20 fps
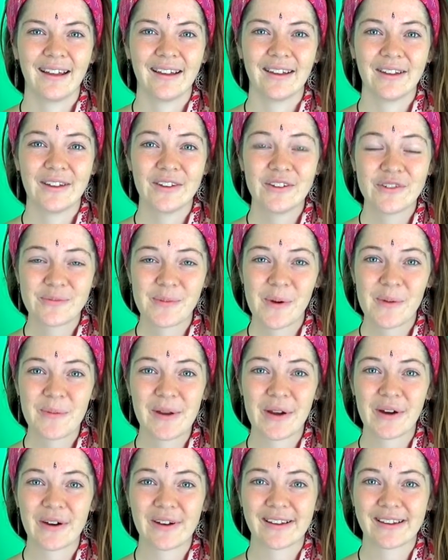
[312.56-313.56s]
You've
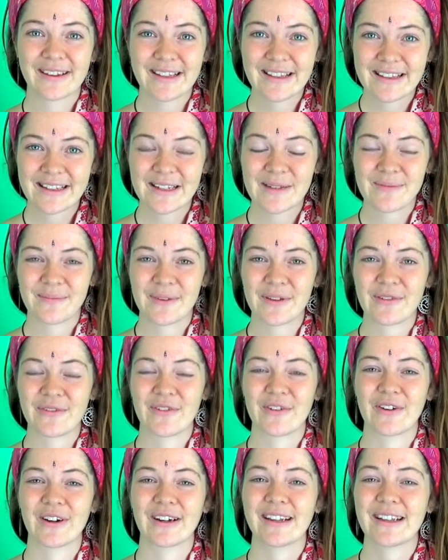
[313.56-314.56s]
probably heard this tip
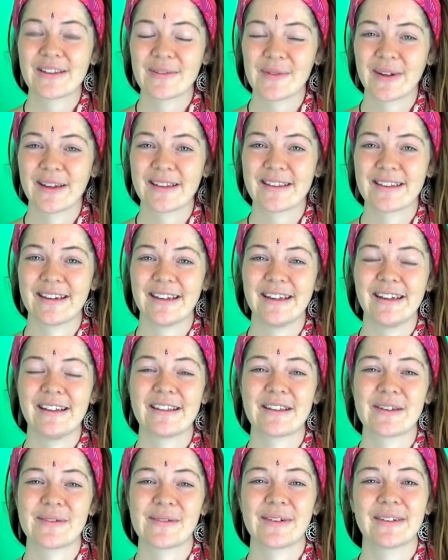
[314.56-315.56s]
before. This one is an
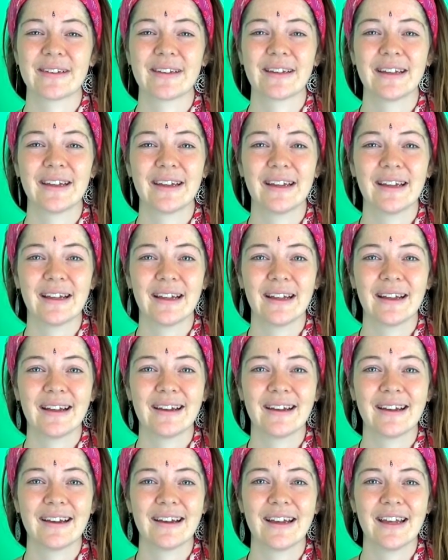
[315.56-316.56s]
easy one.
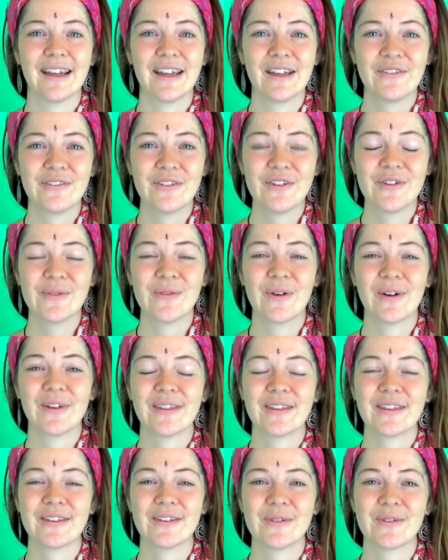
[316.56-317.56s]
If you
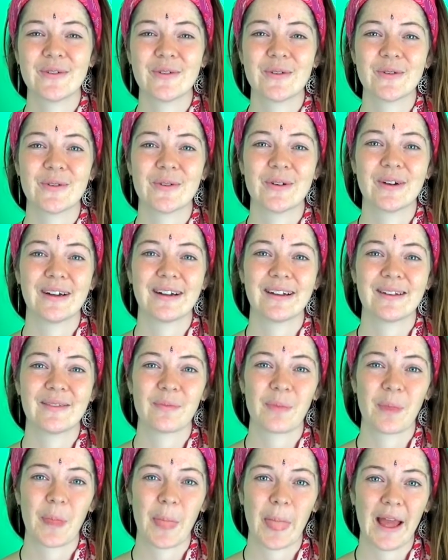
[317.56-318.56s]
want to
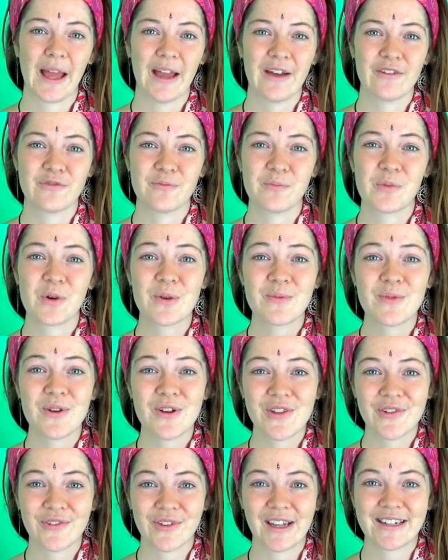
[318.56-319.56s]
have more
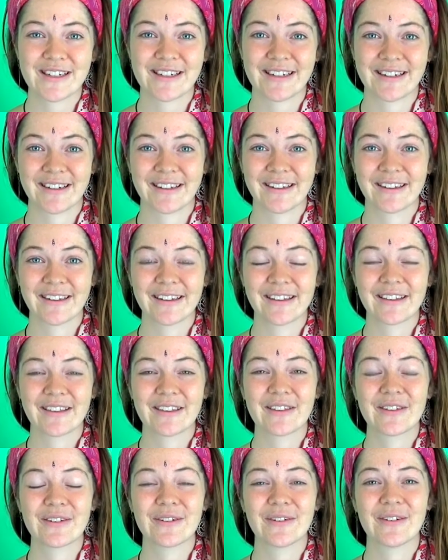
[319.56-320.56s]
motivation
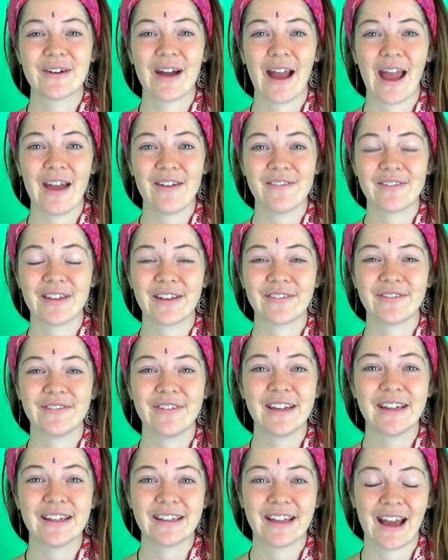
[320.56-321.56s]
to have that
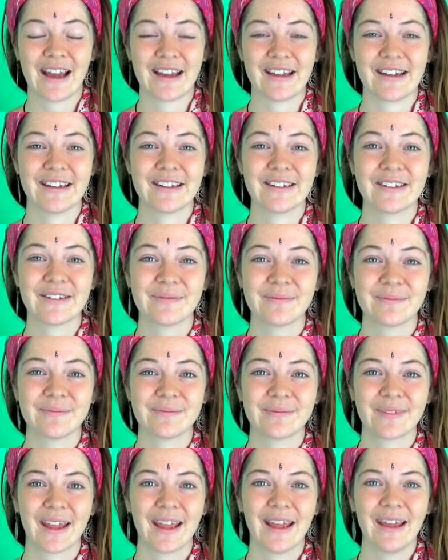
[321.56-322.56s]
vegan diet,
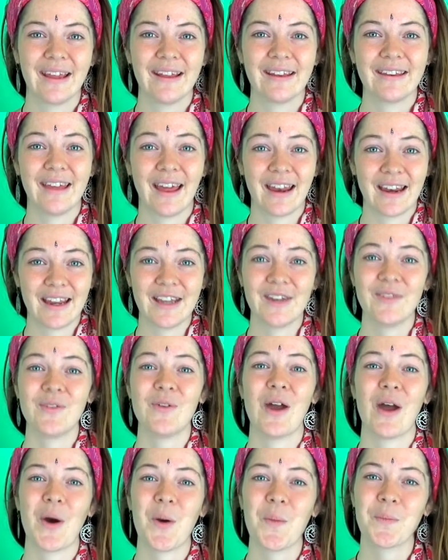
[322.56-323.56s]
then it
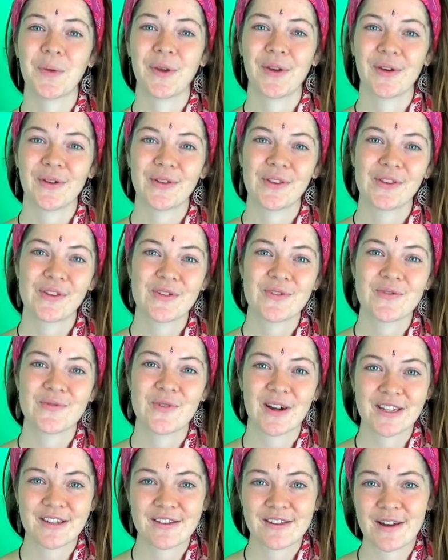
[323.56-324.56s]
will help you to
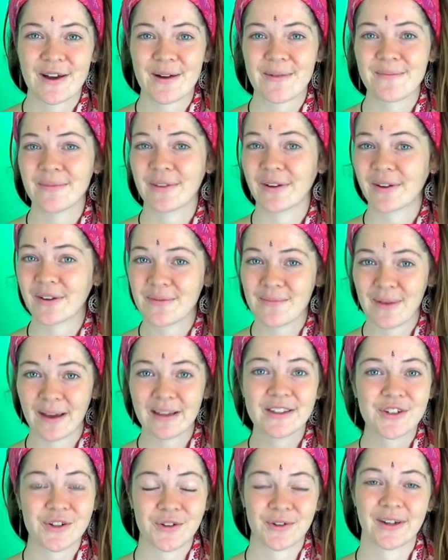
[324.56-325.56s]
watch some
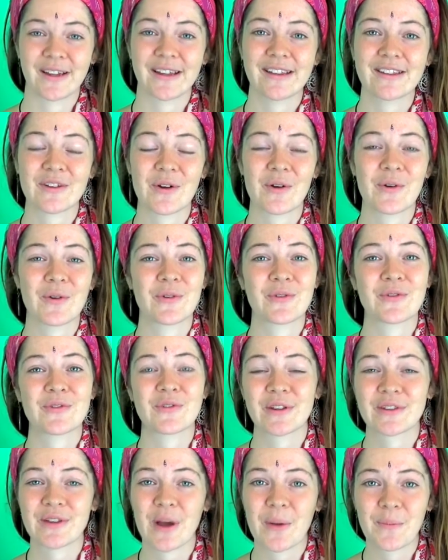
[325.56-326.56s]
documentaries on,
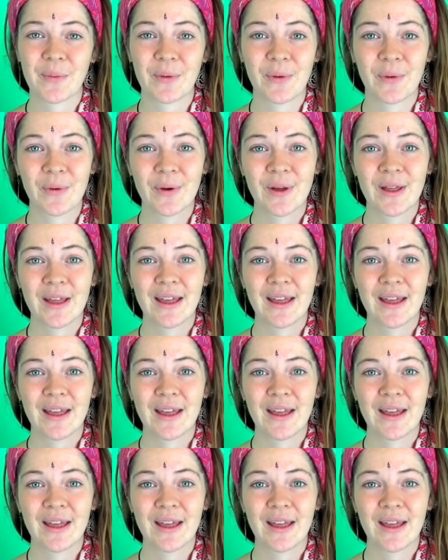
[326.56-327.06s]
for example,